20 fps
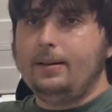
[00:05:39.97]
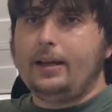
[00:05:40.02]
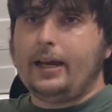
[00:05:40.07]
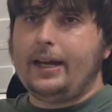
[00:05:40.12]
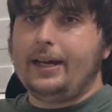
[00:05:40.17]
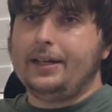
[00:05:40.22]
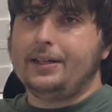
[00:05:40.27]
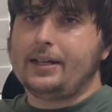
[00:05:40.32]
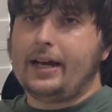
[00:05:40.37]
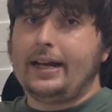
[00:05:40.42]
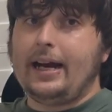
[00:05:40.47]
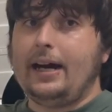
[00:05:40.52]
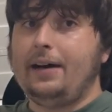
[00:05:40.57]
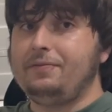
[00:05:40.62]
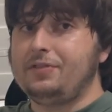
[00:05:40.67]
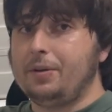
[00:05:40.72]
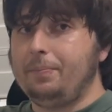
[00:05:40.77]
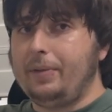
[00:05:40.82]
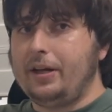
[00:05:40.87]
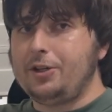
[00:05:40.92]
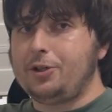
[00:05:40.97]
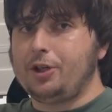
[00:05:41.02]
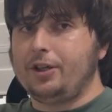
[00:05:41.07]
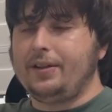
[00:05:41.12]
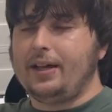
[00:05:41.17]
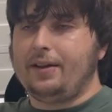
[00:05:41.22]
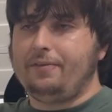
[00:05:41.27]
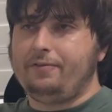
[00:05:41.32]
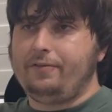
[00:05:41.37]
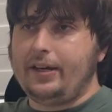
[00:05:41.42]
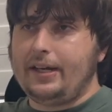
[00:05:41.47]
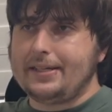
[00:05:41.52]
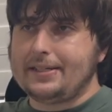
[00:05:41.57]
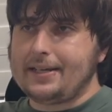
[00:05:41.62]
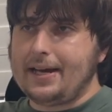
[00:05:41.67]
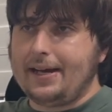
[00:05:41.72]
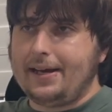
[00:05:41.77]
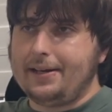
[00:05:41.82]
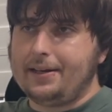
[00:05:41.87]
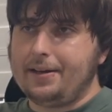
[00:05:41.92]
And I have to mention that Face
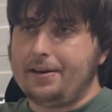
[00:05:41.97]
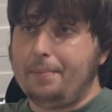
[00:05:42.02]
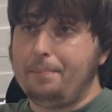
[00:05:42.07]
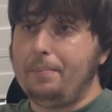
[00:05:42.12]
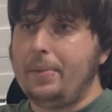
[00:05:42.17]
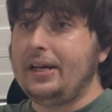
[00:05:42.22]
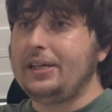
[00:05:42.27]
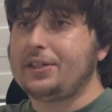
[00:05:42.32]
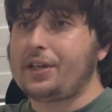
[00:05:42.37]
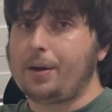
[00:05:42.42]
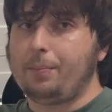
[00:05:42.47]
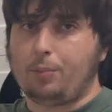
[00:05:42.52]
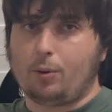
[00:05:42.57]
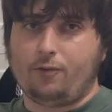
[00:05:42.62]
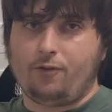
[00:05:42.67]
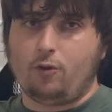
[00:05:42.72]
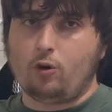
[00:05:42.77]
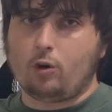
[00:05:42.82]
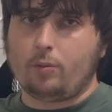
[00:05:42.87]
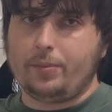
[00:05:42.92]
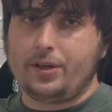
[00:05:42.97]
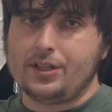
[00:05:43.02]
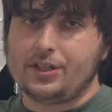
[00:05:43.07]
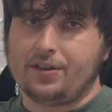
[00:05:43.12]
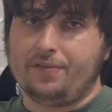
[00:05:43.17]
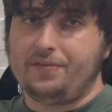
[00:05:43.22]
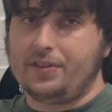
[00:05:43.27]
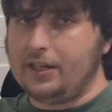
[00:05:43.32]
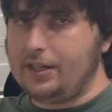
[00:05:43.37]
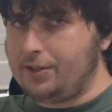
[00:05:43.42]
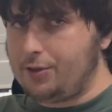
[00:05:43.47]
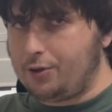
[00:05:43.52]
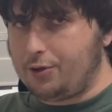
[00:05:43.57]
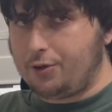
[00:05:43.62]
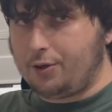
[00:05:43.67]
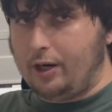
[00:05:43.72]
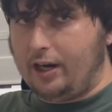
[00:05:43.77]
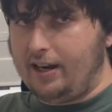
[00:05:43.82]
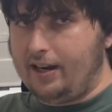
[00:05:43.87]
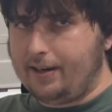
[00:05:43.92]
had an amazing performance of this
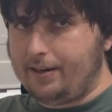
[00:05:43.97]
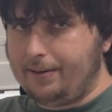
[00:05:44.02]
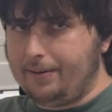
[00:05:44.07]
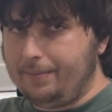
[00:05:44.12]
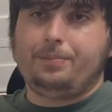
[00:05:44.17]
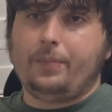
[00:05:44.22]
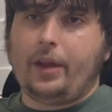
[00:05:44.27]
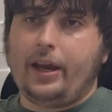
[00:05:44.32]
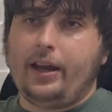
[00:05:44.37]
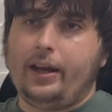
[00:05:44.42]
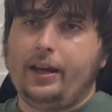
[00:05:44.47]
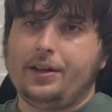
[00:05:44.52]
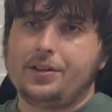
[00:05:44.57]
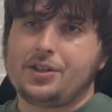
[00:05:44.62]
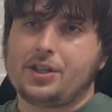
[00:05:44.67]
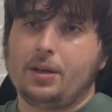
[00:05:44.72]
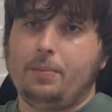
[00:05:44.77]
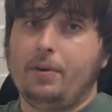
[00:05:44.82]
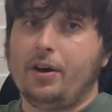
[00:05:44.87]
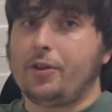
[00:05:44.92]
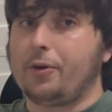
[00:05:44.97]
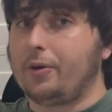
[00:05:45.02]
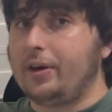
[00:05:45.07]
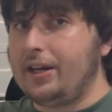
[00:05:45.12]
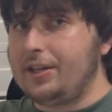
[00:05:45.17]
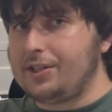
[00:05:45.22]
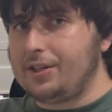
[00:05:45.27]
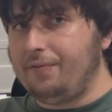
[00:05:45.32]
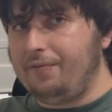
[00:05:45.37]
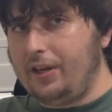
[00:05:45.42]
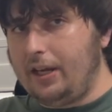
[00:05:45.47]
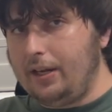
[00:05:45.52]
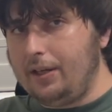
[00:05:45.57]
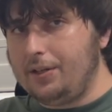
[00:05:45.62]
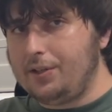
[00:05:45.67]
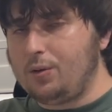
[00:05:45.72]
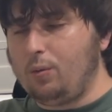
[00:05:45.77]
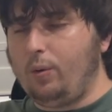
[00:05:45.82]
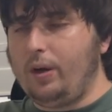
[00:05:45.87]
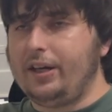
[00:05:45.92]
track and some other hits of
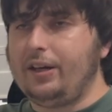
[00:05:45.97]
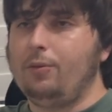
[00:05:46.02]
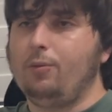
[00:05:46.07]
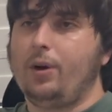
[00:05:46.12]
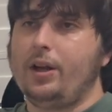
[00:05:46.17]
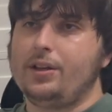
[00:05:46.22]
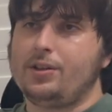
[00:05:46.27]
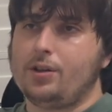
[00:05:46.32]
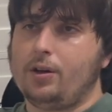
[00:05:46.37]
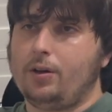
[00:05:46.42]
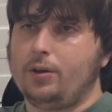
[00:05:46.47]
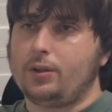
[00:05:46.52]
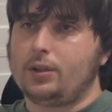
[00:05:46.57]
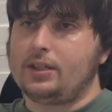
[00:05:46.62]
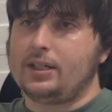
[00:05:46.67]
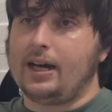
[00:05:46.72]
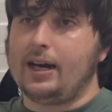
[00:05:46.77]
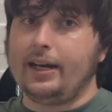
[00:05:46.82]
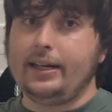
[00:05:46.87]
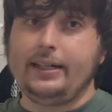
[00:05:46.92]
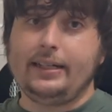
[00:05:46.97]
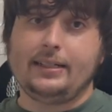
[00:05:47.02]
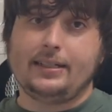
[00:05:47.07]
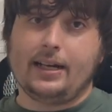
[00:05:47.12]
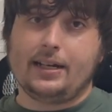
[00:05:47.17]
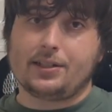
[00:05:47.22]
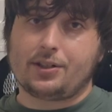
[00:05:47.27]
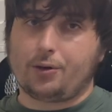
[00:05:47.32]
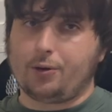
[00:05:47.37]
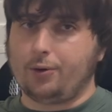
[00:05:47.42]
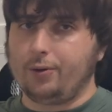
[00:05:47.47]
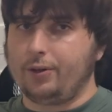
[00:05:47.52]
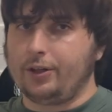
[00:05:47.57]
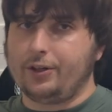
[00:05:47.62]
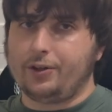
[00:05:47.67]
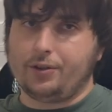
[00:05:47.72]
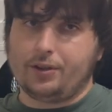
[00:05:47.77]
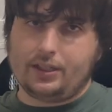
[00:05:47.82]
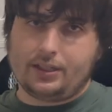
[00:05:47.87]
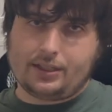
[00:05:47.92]
his when he went on Tiny Desk
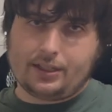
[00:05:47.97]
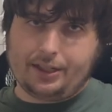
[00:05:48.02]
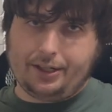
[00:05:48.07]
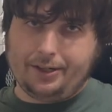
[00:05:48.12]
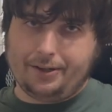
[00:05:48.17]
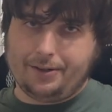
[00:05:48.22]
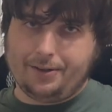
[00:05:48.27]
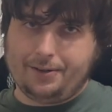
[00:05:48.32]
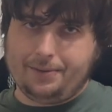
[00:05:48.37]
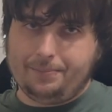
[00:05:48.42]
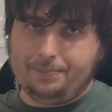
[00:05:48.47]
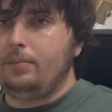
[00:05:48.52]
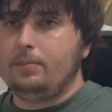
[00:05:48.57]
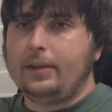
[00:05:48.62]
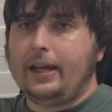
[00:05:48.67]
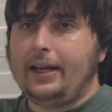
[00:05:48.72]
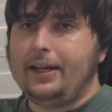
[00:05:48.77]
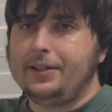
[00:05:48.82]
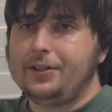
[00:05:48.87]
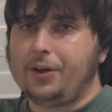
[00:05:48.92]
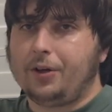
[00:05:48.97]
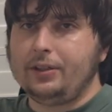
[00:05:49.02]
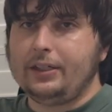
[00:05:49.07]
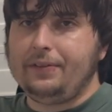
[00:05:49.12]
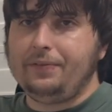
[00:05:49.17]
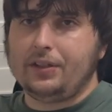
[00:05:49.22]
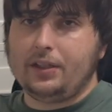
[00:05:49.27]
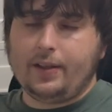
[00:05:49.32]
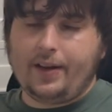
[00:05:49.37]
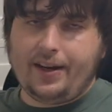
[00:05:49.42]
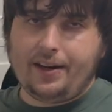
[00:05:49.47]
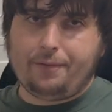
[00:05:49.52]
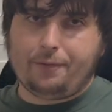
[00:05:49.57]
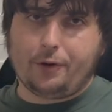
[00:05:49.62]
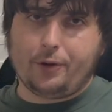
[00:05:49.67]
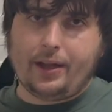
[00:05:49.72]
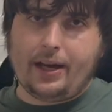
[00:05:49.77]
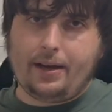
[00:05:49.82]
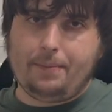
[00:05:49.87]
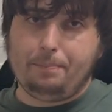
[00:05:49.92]
earlier this year. And I'll leave a link for
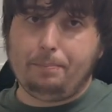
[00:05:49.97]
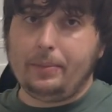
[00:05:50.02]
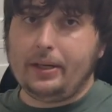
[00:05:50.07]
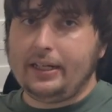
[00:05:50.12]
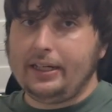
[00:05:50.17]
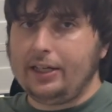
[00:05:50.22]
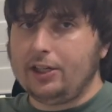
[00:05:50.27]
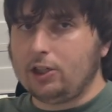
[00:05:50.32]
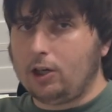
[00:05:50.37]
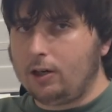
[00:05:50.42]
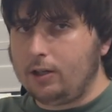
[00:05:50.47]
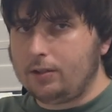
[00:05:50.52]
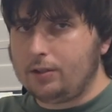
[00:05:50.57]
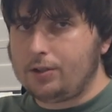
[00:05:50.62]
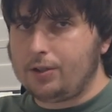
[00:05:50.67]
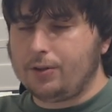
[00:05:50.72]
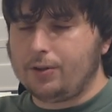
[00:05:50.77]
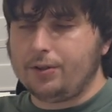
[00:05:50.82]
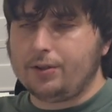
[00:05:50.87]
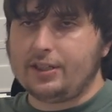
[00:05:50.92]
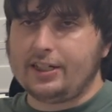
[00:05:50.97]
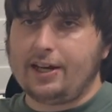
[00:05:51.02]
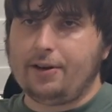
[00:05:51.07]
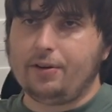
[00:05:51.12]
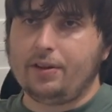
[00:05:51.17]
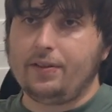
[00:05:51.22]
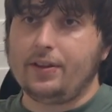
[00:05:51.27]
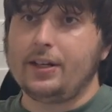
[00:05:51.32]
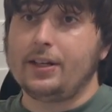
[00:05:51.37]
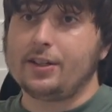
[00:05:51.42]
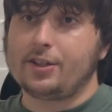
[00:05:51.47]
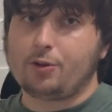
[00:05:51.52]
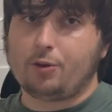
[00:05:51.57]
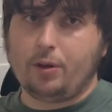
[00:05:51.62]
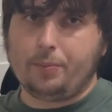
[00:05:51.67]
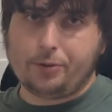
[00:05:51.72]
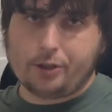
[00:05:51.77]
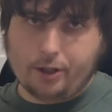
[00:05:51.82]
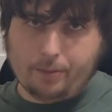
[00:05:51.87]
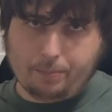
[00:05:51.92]
that mini concert down in the
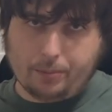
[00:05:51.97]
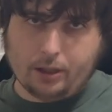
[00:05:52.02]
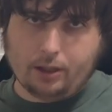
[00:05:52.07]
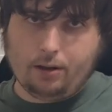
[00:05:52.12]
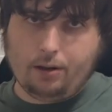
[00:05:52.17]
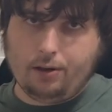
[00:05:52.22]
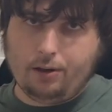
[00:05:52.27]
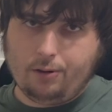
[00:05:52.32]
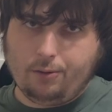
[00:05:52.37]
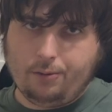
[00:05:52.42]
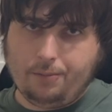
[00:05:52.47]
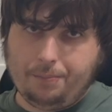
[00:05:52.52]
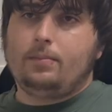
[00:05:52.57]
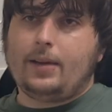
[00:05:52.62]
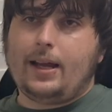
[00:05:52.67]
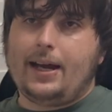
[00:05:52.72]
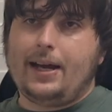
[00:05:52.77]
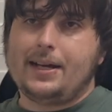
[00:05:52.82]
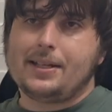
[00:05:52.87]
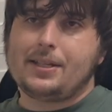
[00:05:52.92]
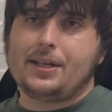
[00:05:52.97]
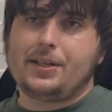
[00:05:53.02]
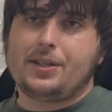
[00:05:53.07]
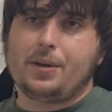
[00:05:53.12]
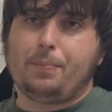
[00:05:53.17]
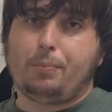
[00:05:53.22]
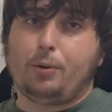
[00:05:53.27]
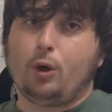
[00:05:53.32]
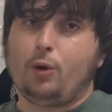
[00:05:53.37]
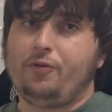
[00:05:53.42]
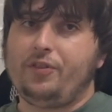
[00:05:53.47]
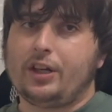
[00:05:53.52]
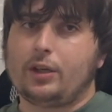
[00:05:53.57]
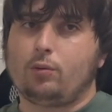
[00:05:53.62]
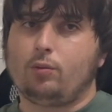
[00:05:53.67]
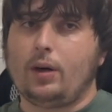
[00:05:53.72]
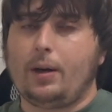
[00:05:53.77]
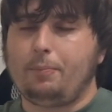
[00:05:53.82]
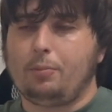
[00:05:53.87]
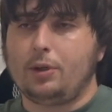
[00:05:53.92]
description below as it's a perfect
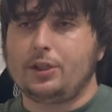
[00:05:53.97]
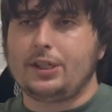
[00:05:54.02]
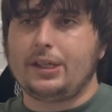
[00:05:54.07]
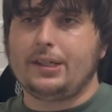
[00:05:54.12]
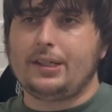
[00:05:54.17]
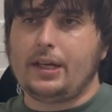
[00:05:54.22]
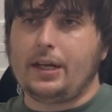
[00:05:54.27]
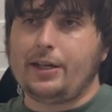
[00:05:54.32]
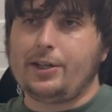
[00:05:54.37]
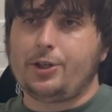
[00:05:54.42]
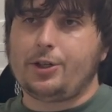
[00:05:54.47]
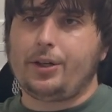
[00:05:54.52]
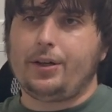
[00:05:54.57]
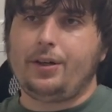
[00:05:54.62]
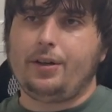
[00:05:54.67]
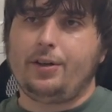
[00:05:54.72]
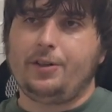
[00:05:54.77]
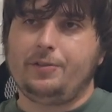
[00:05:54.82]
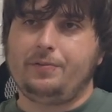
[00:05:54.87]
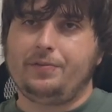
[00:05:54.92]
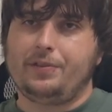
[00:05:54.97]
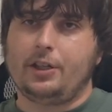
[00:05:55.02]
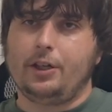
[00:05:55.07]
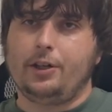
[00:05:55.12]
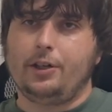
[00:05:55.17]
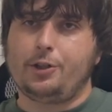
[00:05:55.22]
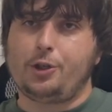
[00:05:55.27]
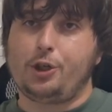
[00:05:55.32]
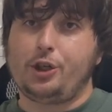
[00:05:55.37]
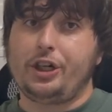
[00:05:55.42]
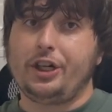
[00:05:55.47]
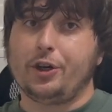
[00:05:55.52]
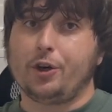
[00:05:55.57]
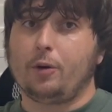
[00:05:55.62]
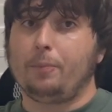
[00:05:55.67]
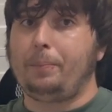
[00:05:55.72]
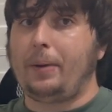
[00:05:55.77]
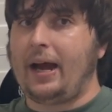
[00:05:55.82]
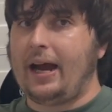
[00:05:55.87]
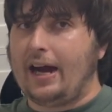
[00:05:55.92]
representation of the sheer
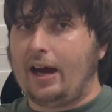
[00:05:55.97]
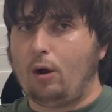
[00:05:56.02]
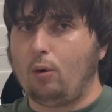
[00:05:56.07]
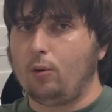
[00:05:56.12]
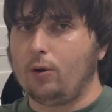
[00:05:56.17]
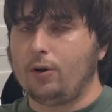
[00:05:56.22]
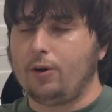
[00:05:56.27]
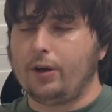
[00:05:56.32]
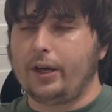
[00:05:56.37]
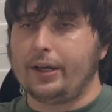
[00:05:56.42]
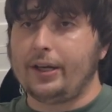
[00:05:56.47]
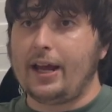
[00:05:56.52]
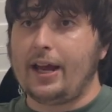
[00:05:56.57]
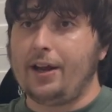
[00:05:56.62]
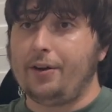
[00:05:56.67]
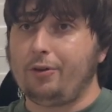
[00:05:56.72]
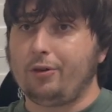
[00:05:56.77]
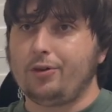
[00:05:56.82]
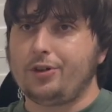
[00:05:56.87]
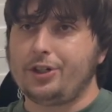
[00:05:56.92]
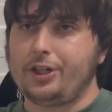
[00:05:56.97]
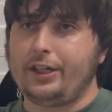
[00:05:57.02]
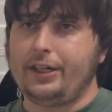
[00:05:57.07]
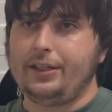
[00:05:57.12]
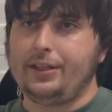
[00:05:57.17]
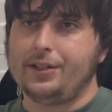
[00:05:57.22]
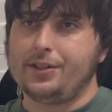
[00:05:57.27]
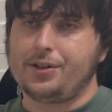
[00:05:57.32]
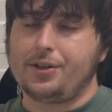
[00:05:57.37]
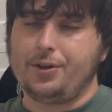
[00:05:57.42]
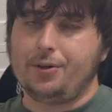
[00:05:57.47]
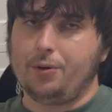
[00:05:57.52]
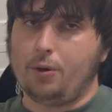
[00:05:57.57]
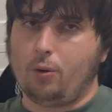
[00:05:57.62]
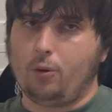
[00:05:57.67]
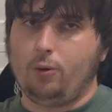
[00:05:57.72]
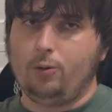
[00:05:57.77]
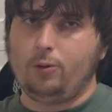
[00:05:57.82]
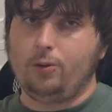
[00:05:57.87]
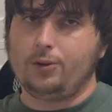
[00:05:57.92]
power and energy this dude
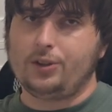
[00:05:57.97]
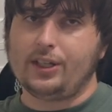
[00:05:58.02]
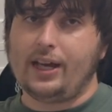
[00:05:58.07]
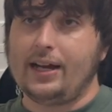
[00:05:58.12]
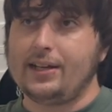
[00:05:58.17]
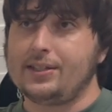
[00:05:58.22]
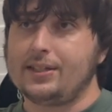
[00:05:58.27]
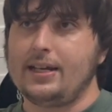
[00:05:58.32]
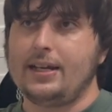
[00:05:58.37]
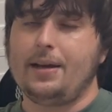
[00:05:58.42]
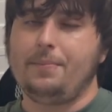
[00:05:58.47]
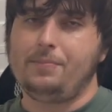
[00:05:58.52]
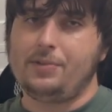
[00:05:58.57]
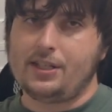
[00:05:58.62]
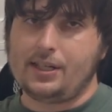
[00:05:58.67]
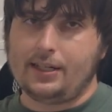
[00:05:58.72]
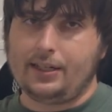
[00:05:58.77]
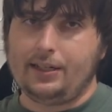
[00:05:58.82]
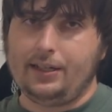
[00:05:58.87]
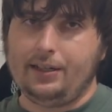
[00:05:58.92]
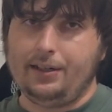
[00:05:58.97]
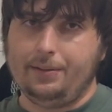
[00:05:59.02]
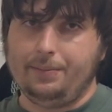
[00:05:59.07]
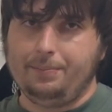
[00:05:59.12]
holds as an MC.